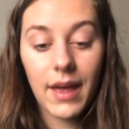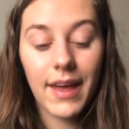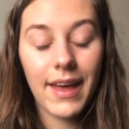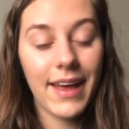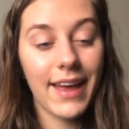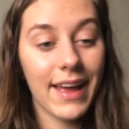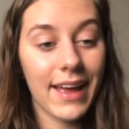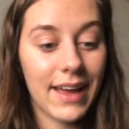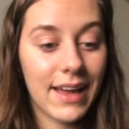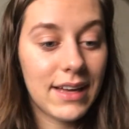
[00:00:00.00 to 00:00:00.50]

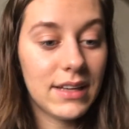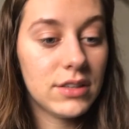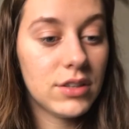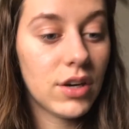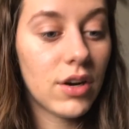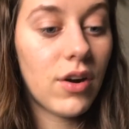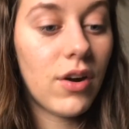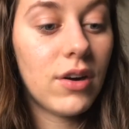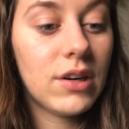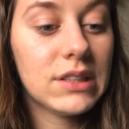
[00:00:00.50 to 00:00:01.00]
And you're
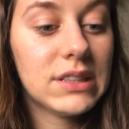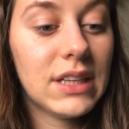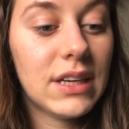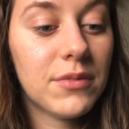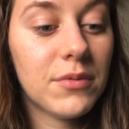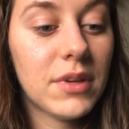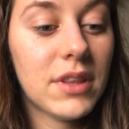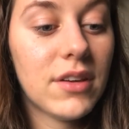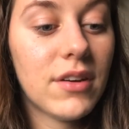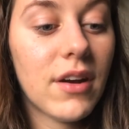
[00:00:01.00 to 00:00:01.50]
all done
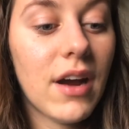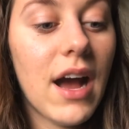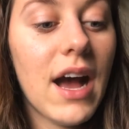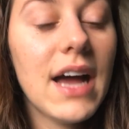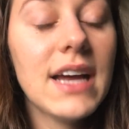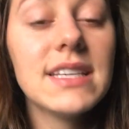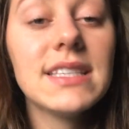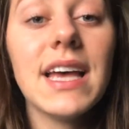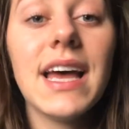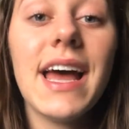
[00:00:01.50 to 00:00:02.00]
with your
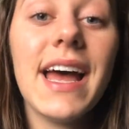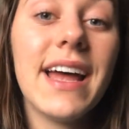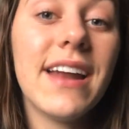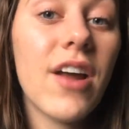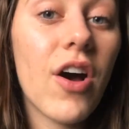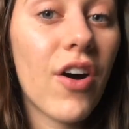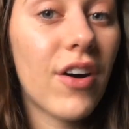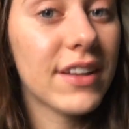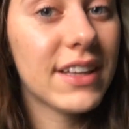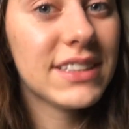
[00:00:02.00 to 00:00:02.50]
eyes, and
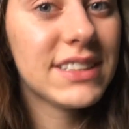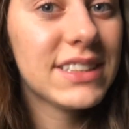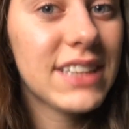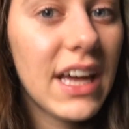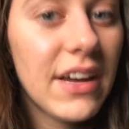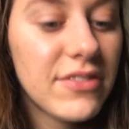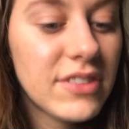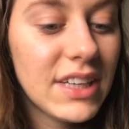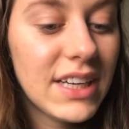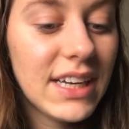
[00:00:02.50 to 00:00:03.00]
all that's
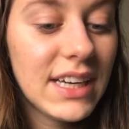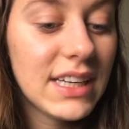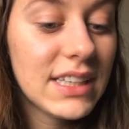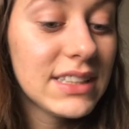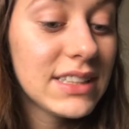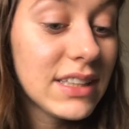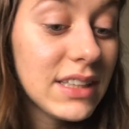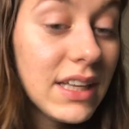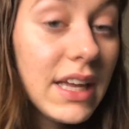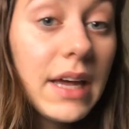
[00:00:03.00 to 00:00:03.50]
left is
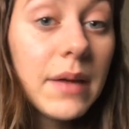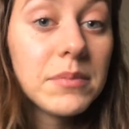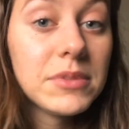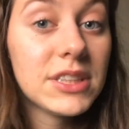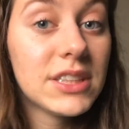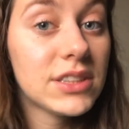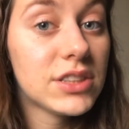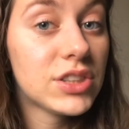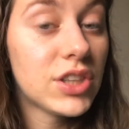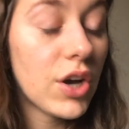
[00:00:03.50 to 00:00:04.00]
lips.
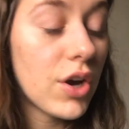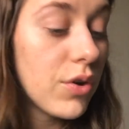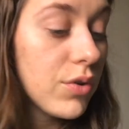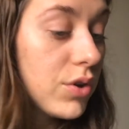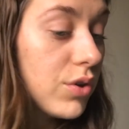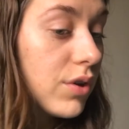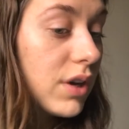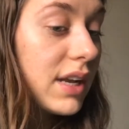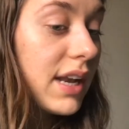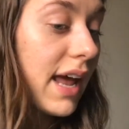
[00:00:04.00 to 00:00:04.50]
So
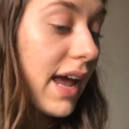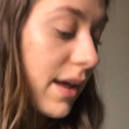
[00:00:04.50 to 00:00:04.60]
you can add